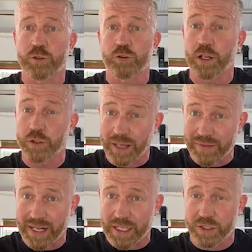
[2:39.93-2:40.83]
We're trying to do that
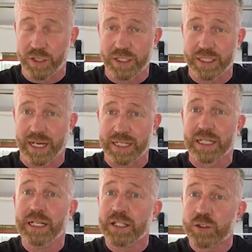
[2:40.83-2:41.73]
in the next 30 days
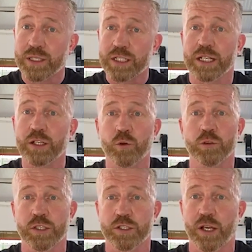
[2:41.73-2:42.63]
to initially
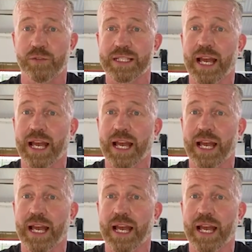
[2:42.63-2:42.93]
launch the service.